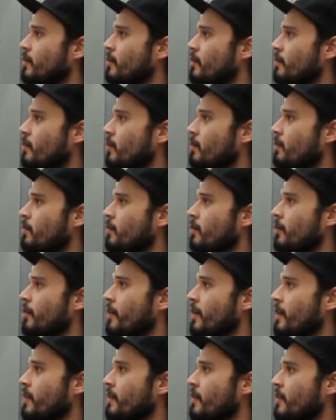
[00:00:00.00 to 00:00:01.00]
to move
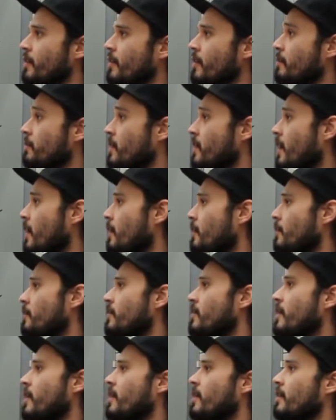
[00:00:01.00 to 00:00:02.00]
forward into something
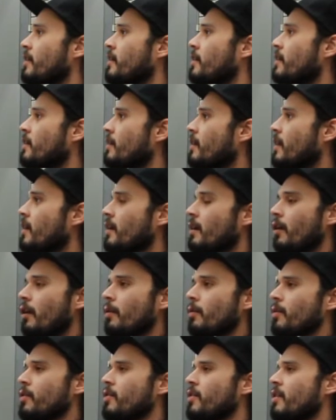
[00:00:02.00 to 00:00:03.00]
else, and
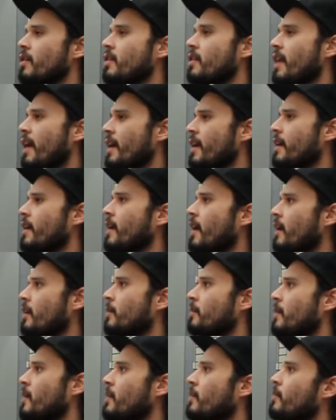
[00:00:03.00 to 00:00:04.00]
always taking
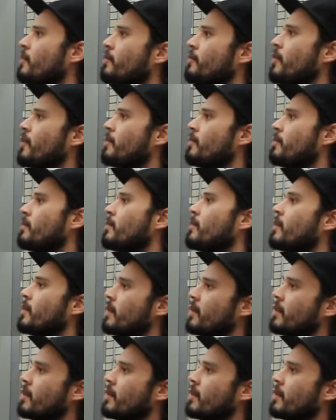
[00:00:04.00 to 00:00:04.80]
elements from